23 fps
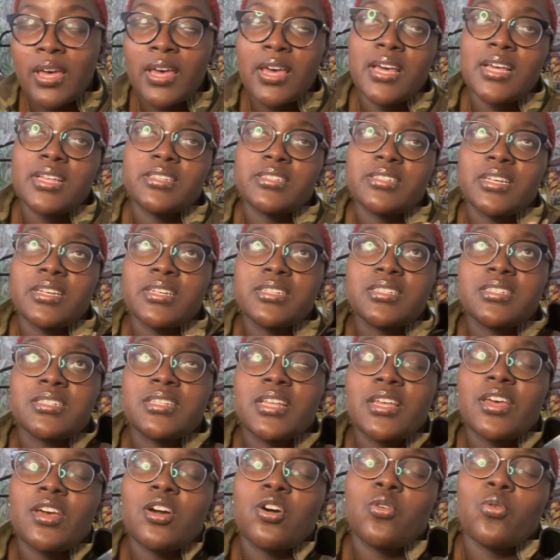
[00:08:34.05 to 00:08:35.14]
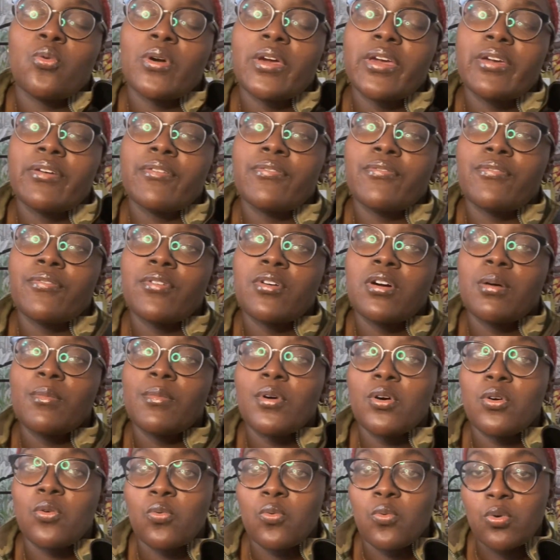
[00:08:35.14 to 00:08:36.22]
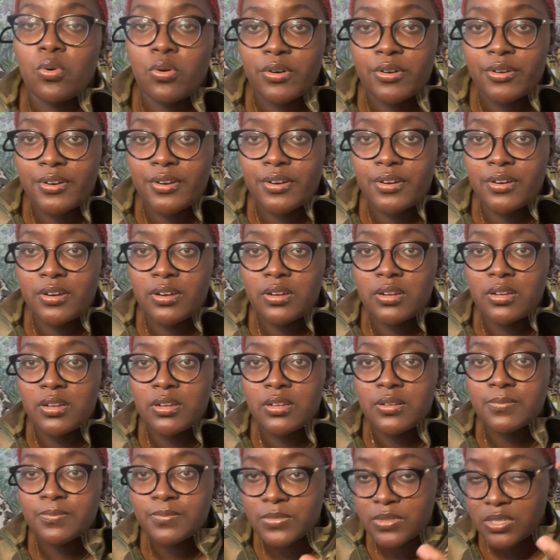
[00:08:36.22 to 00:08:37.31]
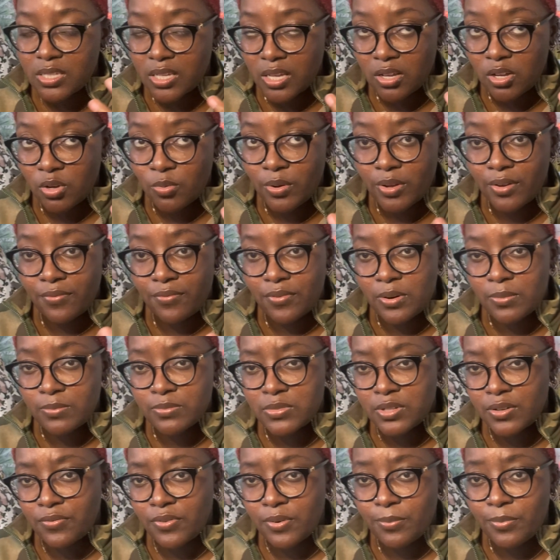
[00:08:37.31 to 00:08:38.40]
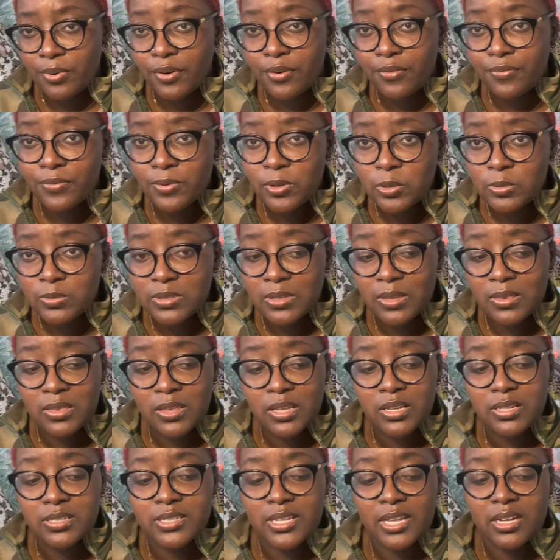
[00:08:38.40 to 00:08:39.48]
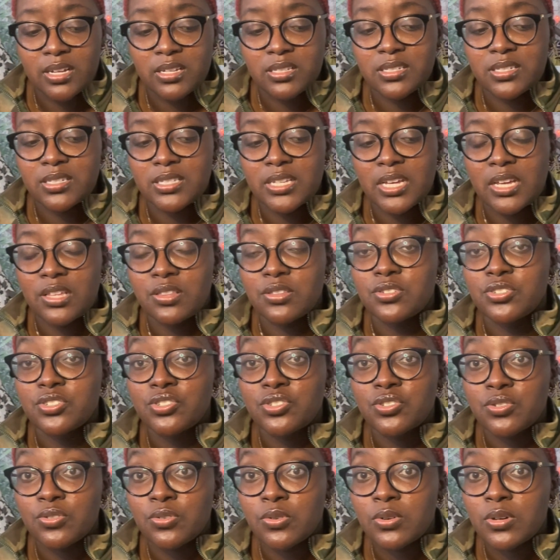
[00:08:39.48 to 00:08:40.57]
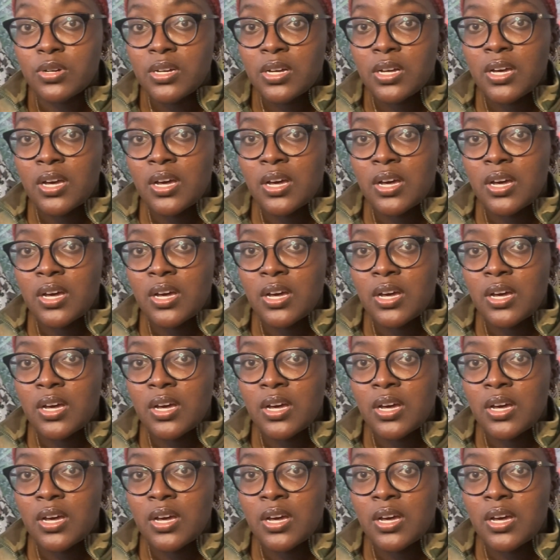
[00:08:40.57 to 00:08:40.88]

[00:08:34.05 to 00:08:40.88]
It says stay away from water, stay away from different perfumes and things that could stain the shoe.